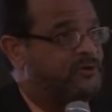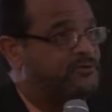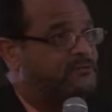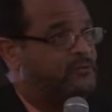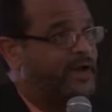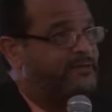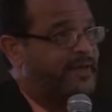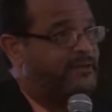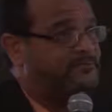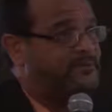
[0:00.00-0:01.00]
a civil rights
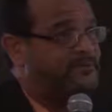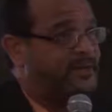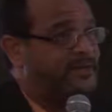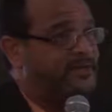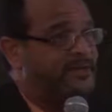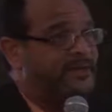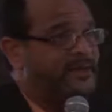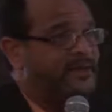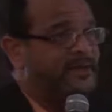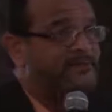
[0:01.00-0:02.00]
activist, said,
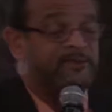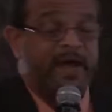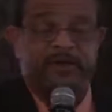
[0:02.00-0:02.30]
"If not